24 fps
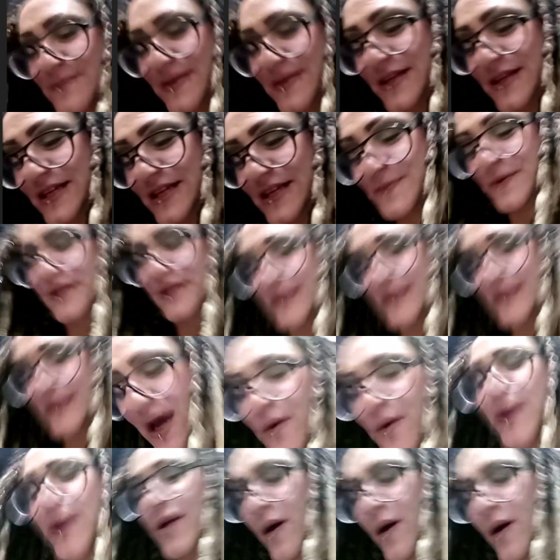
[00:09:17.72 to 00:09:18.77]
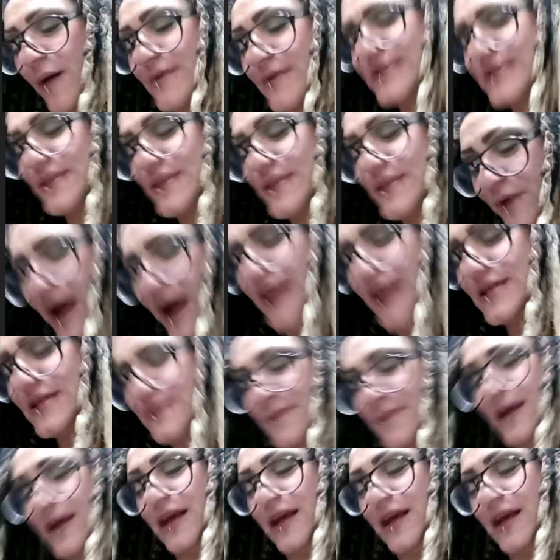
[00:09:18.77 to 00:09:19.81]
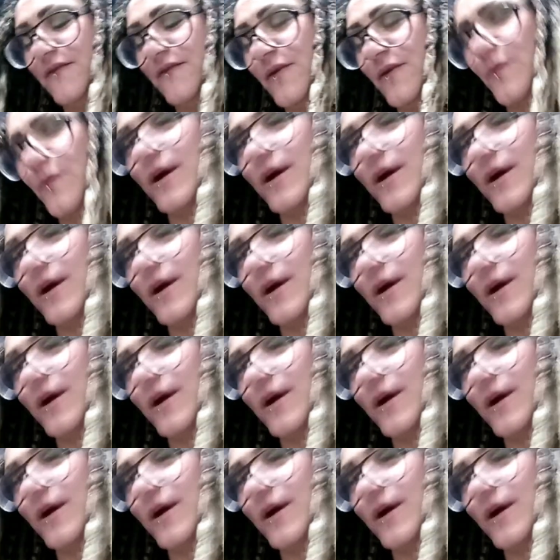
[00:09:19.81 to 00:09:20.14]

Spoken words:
me. Let's put it that way. You always surprised me, even